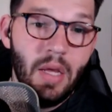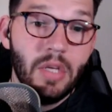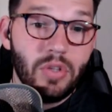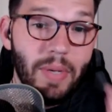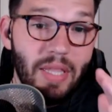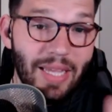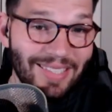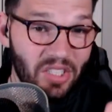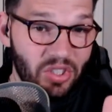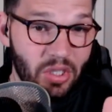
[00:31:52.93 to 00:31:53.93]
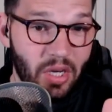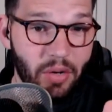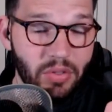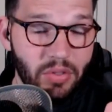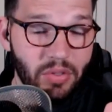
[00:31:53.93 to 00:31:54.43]
So I made that decision. I
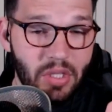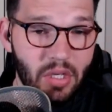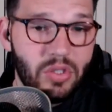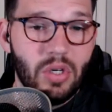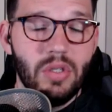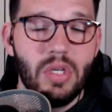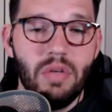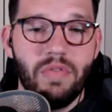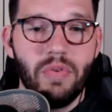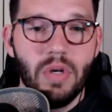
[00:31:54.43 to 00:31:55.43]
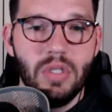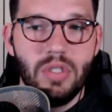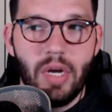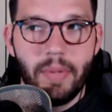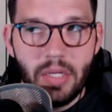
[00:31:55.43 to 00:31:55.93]
was going to start looking for a
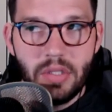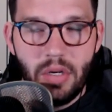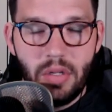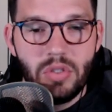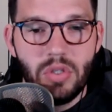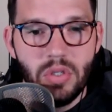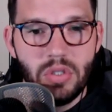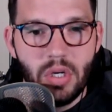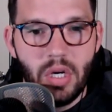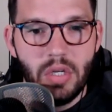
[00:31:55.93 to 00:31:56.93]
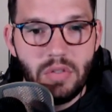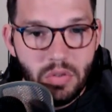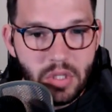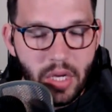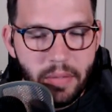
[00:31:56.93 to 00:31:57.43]
job outside of the church on a
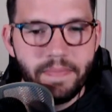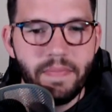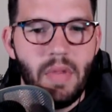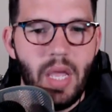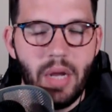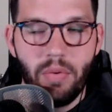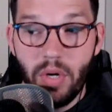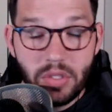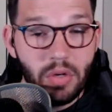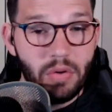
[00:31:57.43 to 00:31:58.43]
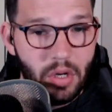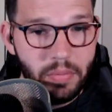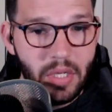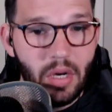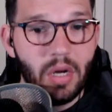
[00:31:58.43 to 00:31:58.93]
Tuesday, and Rusco called
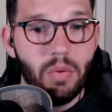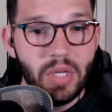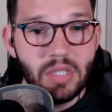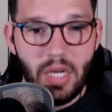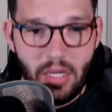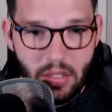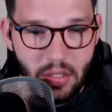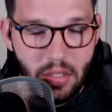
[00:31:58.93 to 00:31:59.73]
me on a Wednesday,